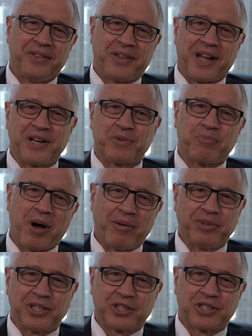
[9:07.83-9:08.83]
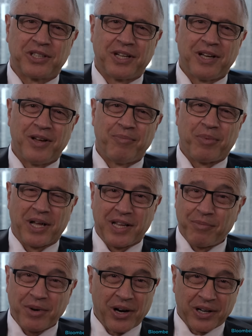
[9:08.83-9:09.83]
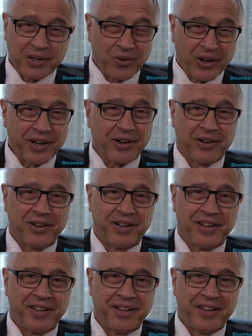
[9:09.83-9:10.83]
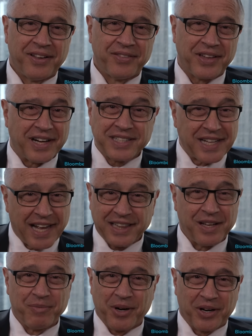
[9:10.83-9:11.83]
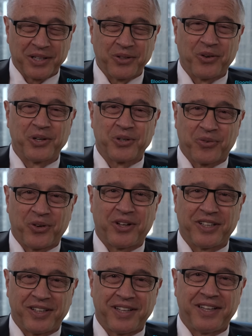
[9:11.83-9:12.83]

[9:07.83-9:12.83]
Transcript: that is published by the American Lawyer. That is not the American Lawyer's fault.